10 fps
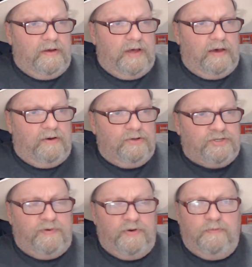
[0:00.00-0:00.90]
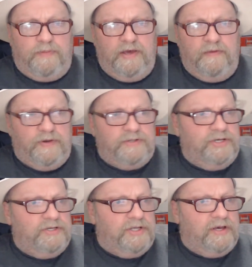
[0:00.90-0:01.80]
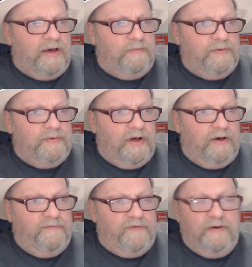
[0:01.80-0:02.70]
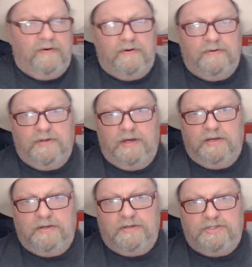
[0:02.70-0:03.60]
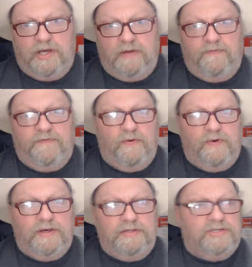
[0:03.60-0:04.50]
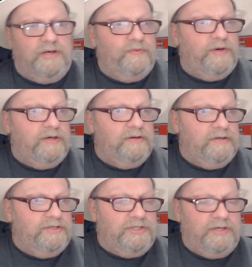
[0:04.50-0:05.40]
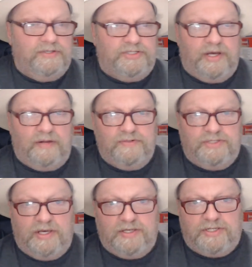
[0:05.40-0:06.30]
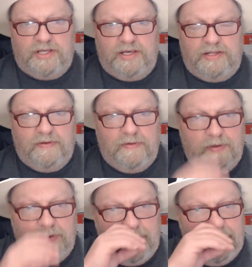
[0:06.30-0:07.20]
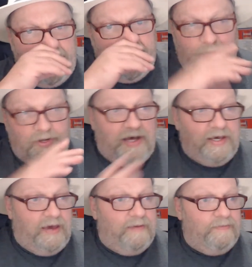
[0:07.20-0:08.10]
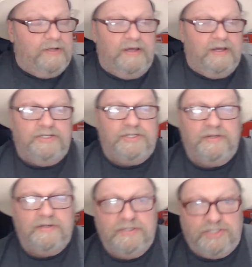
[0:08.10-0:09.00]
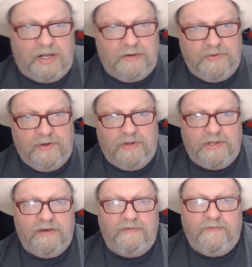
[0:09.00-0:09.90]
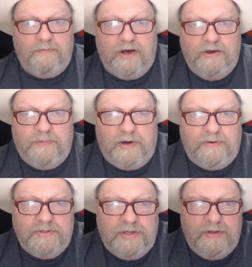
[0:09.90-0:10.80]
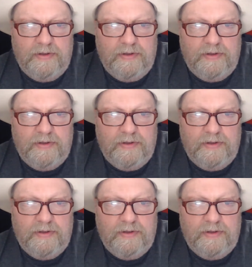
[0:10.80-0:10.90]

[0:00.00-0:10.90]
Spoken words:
our hospital bleepers used to come over on Channel 14, so we used to use Channel 16 on AM at least, and Channel 19 for mobiles.